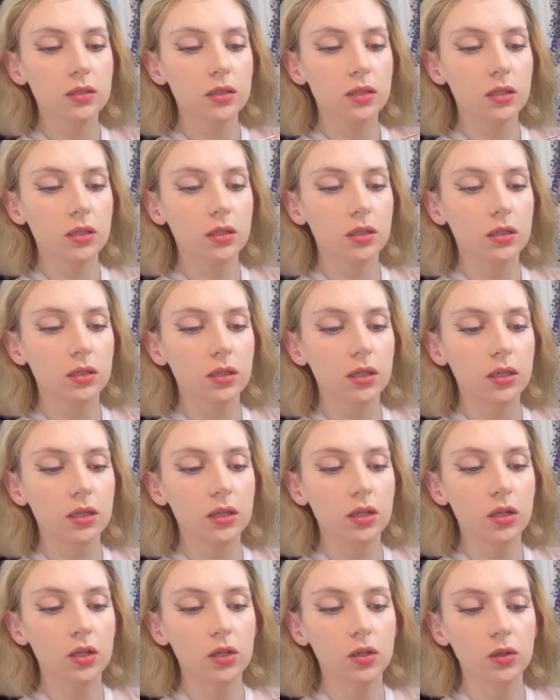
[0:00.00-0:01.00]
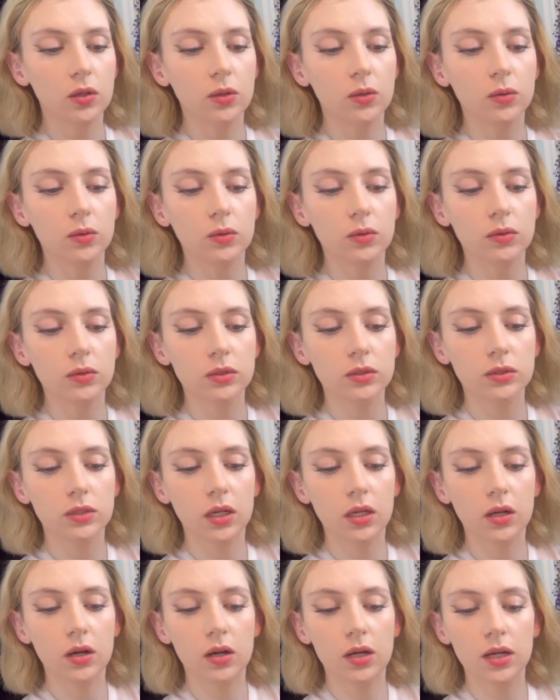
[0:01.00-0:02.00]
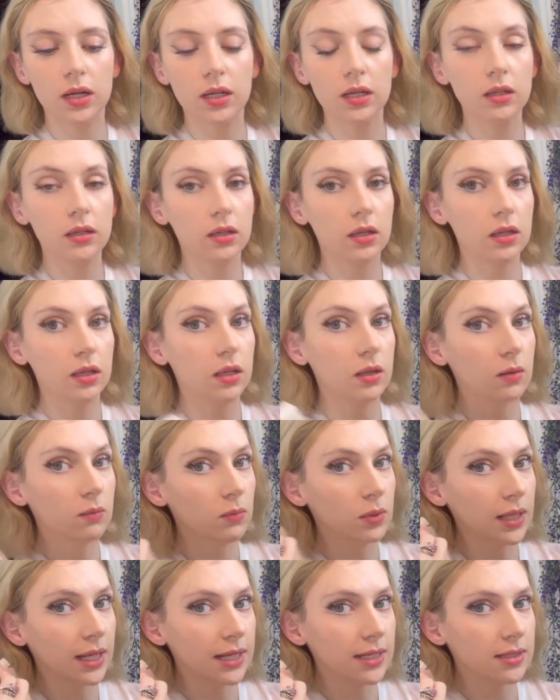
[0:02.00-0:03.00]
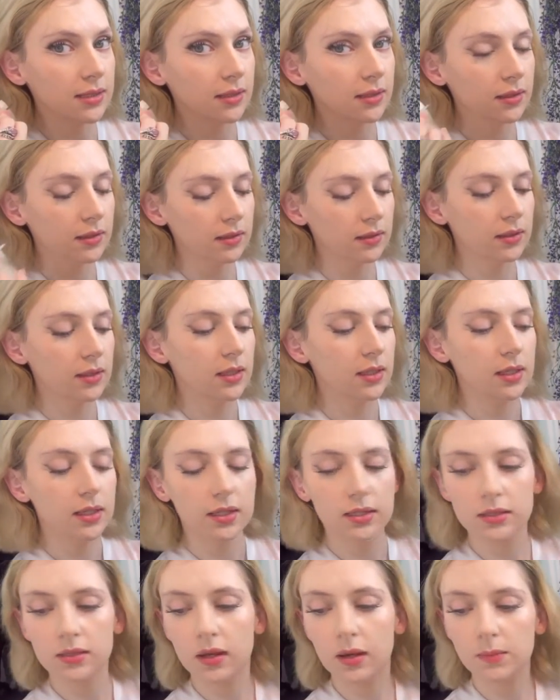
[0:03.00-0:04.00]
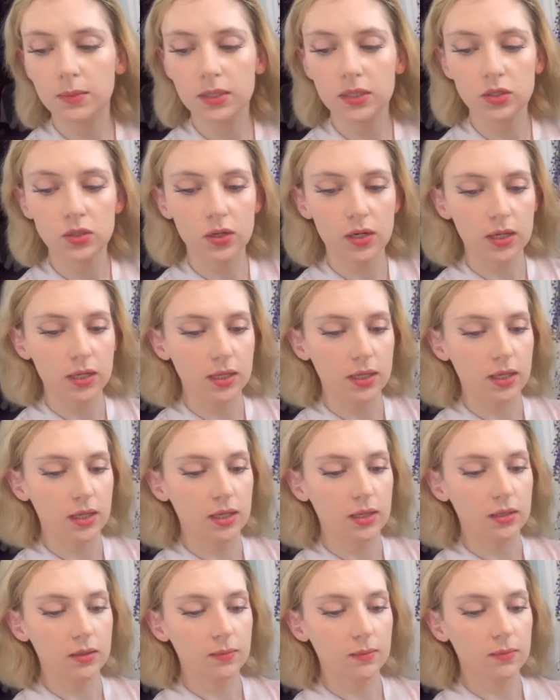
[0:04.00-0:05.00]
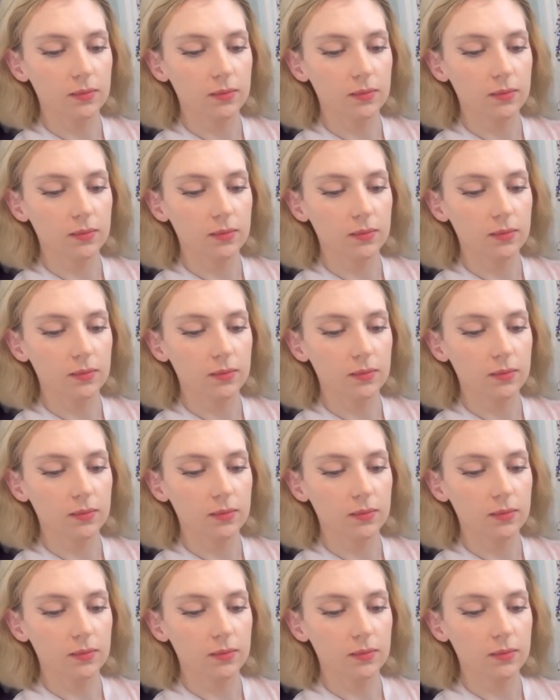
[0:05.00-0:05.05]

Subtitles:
to get the glue stuck on it and then place it. So I'm gonna try that.